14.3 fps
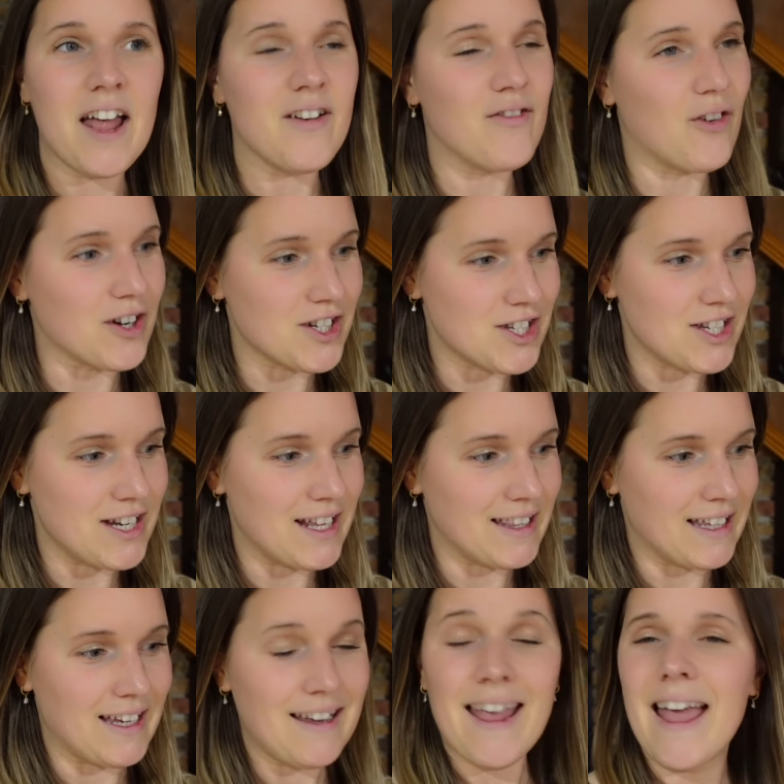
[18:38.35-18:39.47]

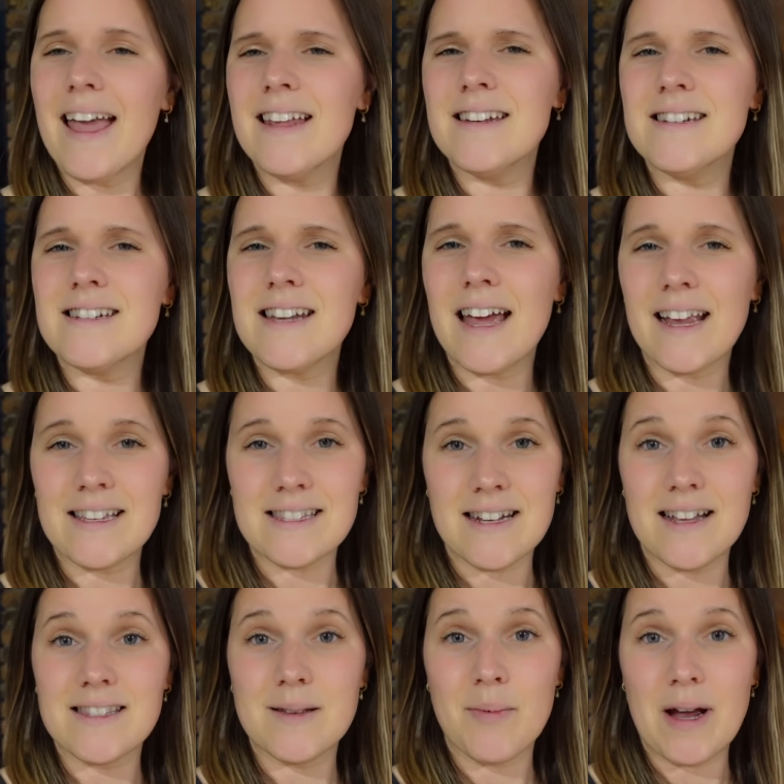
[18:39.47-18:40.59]
unfortunately, and I guess
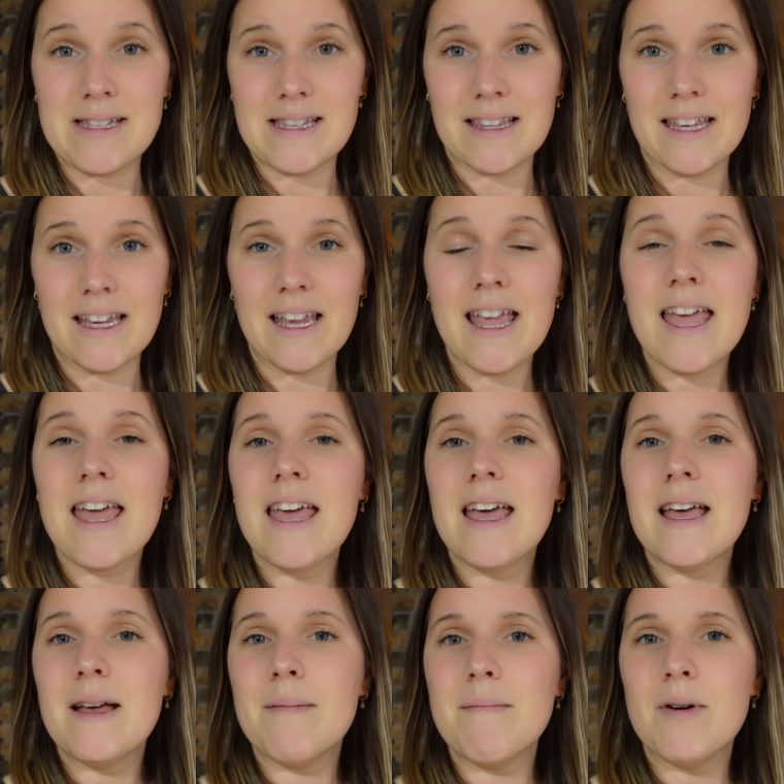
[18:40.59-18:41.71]
not surprisingly,
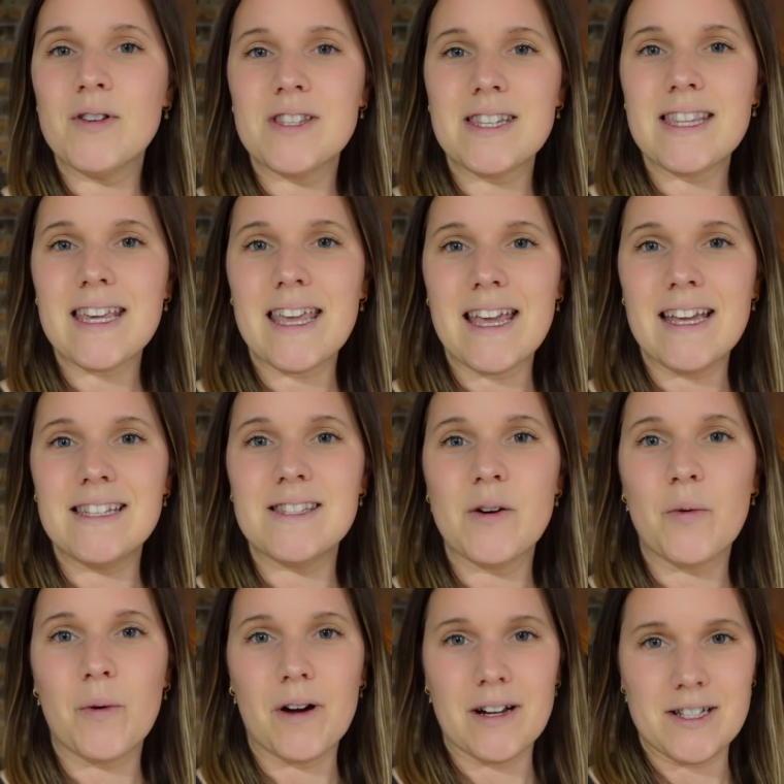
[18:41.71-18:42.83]
most of the kids
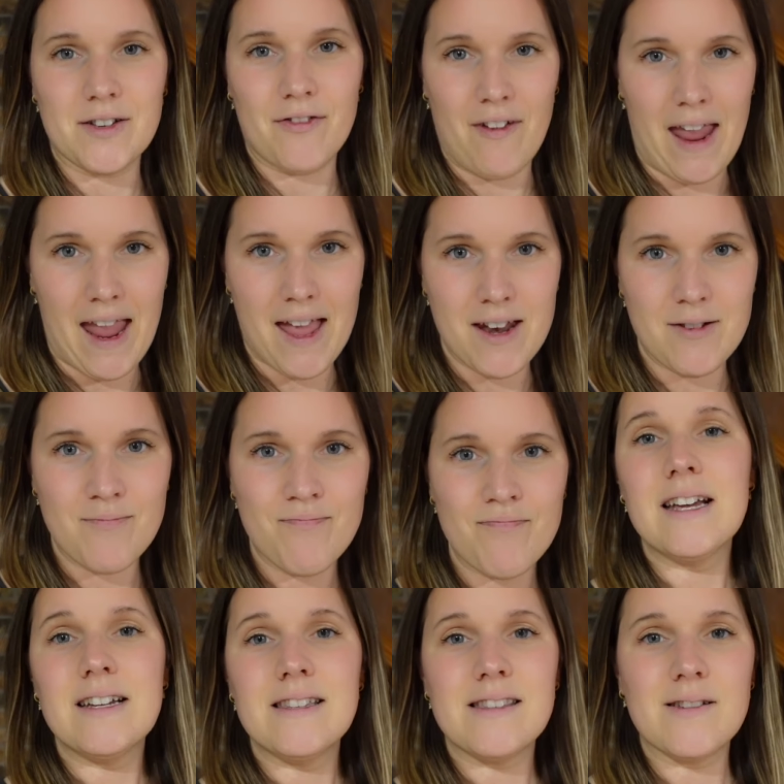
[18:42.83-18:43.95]
weren't a fan.
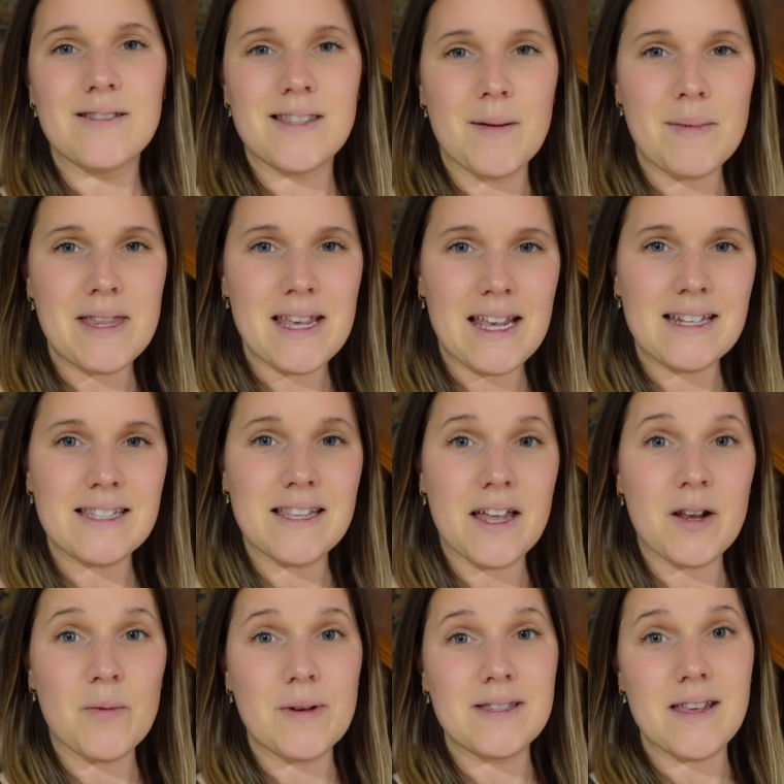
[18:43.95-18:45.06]
So some of the kids thought
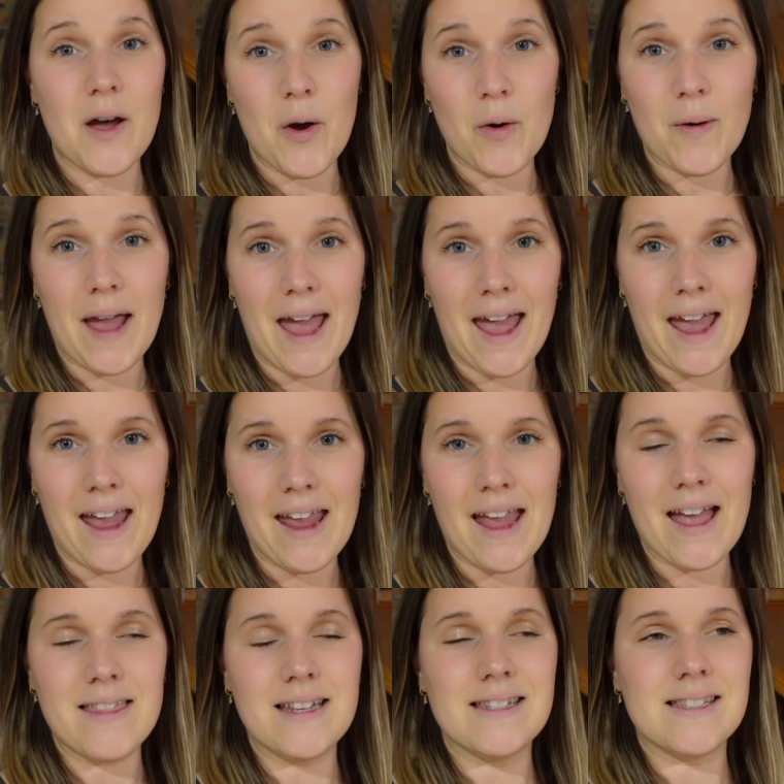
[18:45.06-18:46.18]
it was okay,
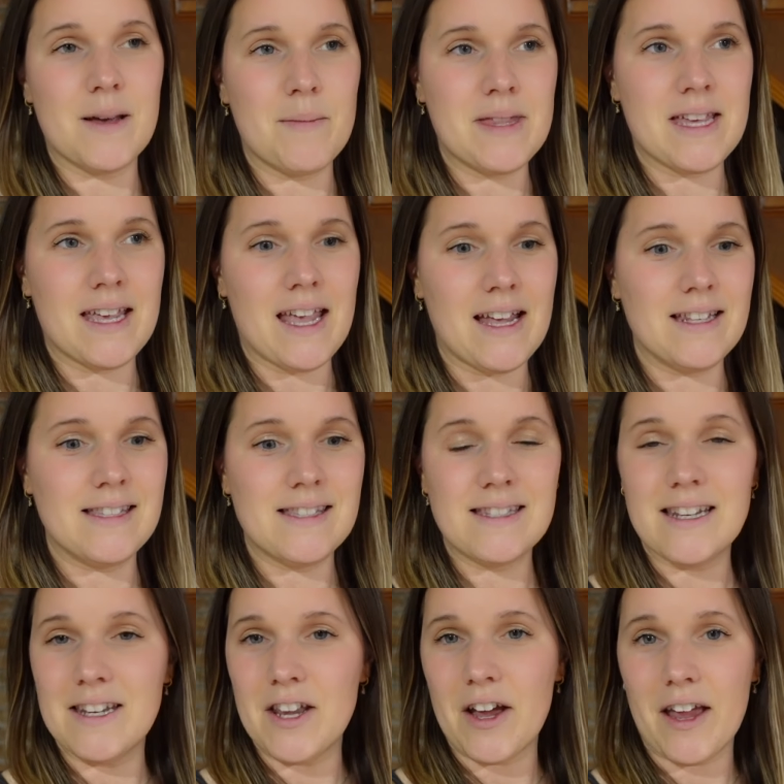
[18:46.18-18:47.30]
and then some of the kids
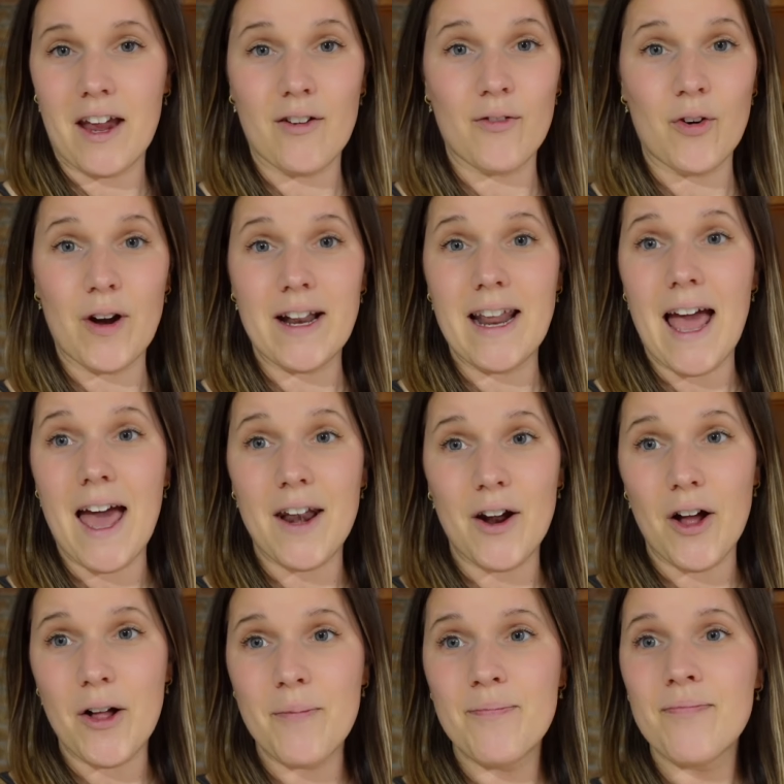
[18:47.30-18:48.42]
did not care for it at
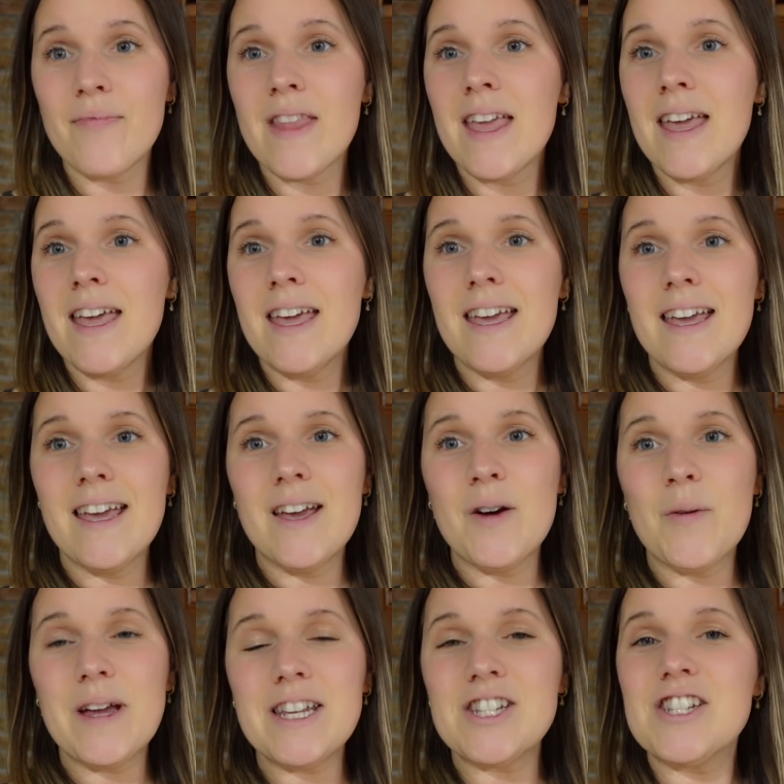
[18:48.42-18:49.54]
all,
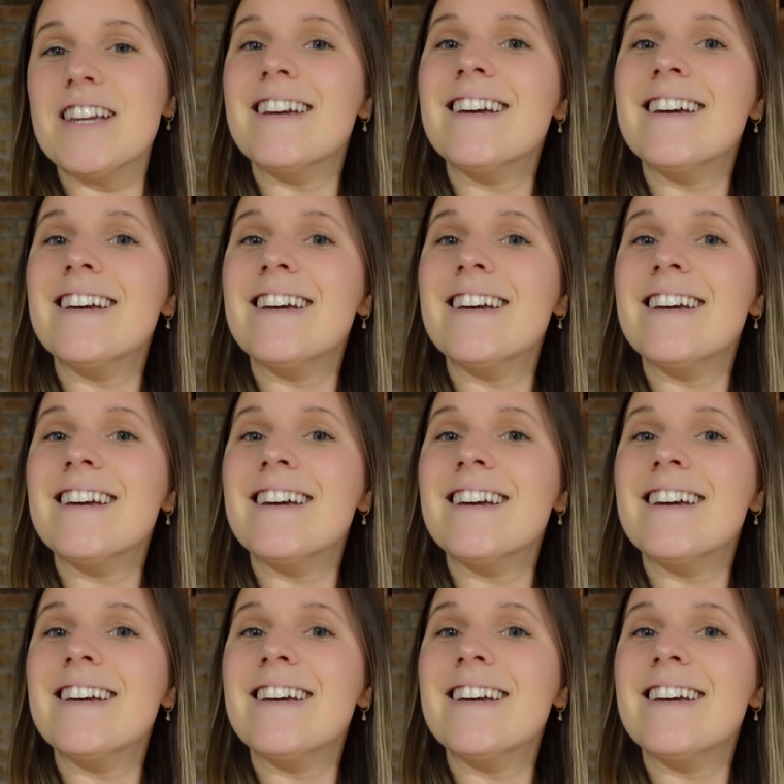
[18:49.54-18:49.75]
which